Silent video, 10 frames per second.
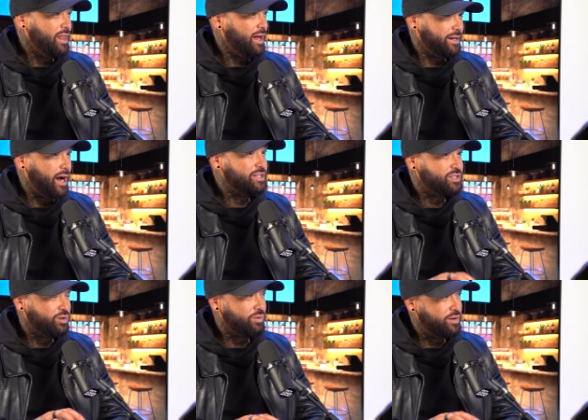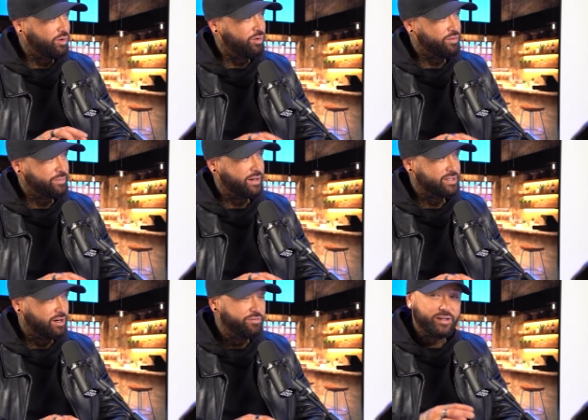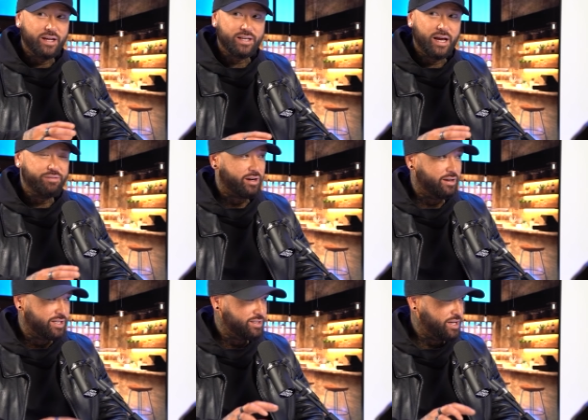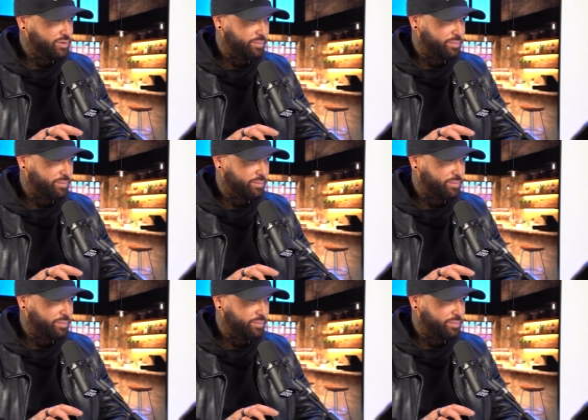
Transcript: Like I still run the whole thing myself. And yes, I have a content team.